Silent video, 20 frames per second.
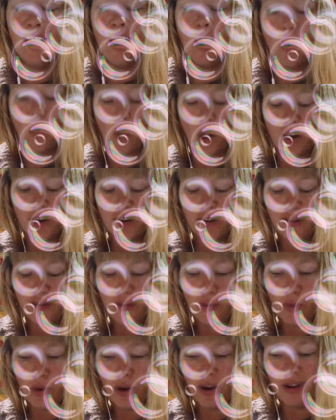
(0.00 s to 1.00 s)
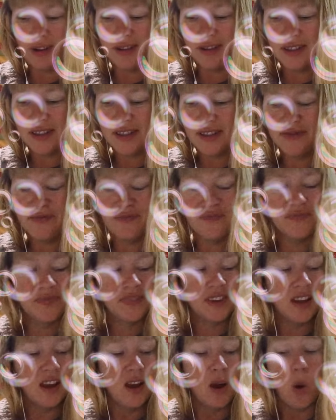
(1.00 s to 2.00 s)
a wonderful world.
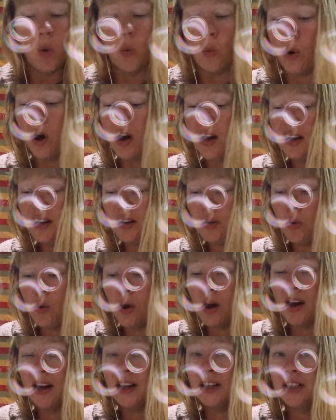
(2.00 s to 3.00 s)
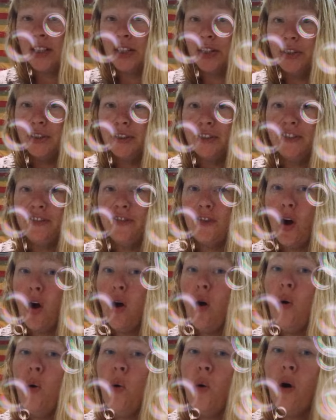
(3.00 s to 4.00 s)
What a
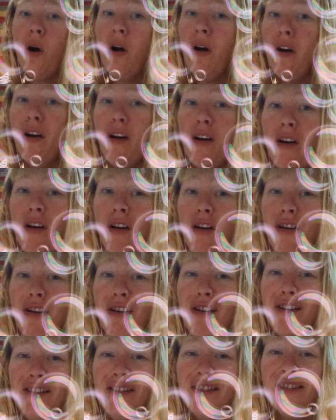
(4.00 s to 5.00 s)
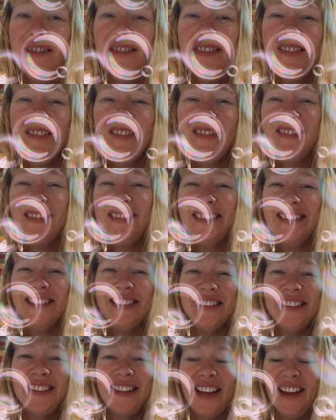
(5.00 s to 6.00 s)
wonderful
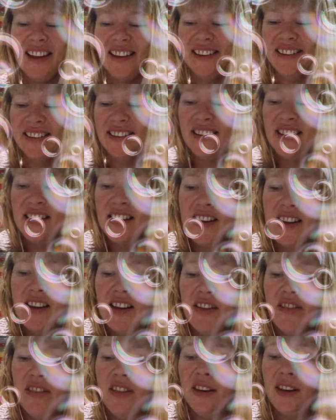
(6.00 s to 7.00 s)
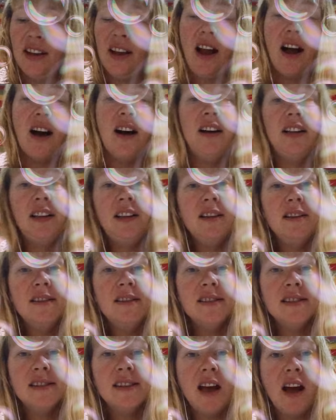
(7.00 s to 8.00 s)
world. The
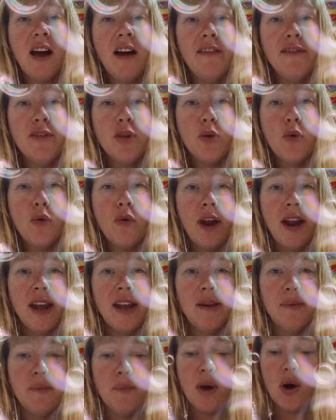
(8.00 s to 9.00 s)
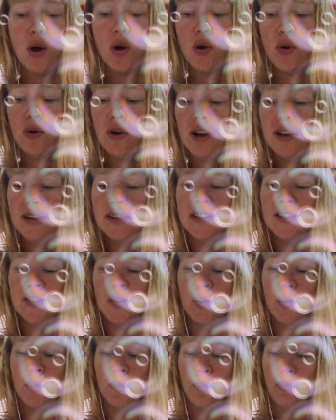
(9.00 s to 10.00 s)
colors of the rainbow,
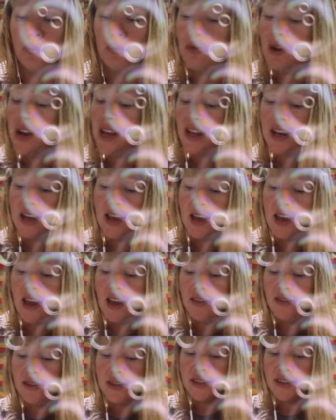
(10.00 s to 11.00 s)
so pretty in the